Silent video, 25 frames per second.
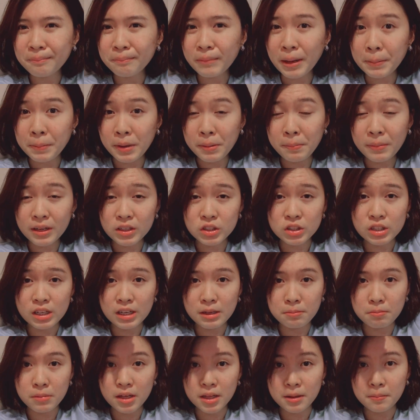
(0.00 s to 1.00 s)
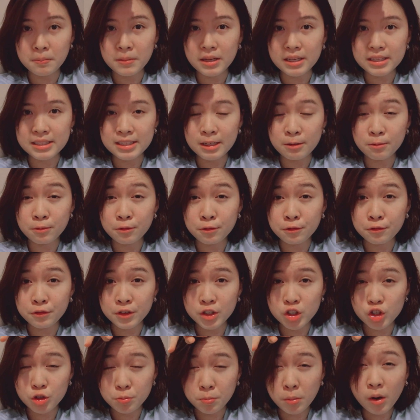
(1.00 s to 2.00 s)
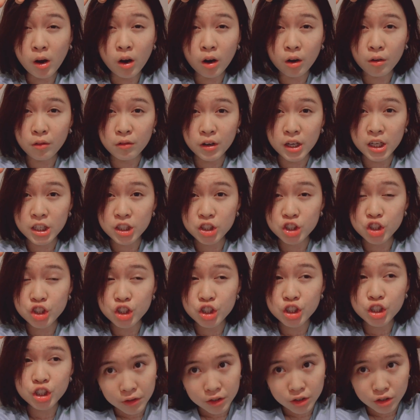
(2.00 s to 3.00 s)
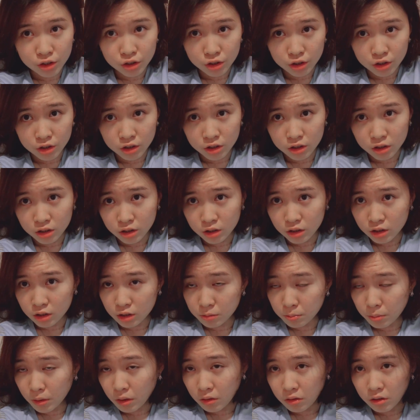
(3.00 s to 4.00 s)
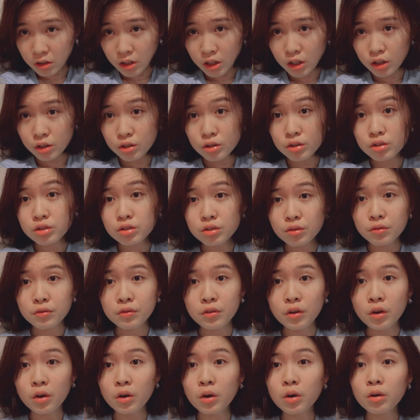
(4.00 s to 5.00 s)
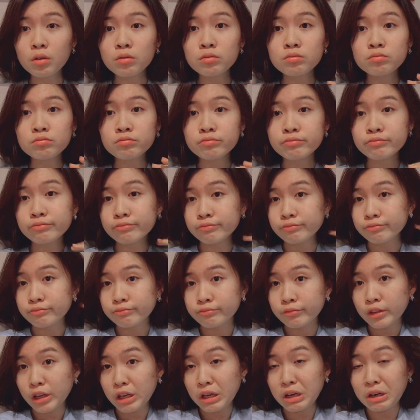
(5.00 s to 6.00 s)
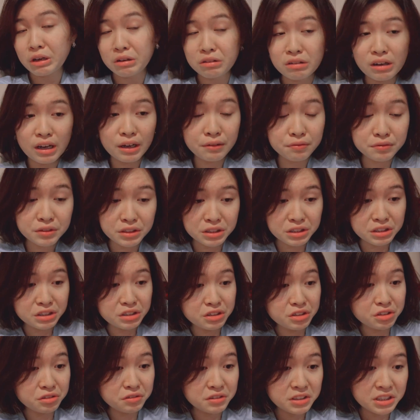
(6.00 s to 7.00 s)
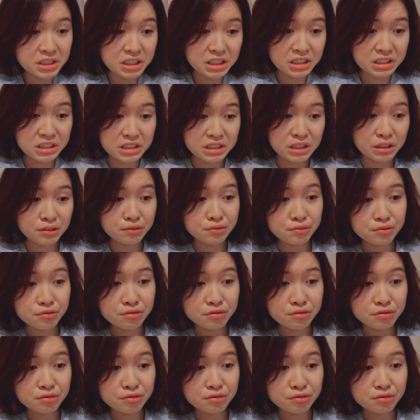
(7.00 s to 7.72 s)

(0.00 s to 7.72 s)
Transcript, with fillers: My mom actually made me some fish porridge. Fish is apparently good for, you know, after surgery and stuff.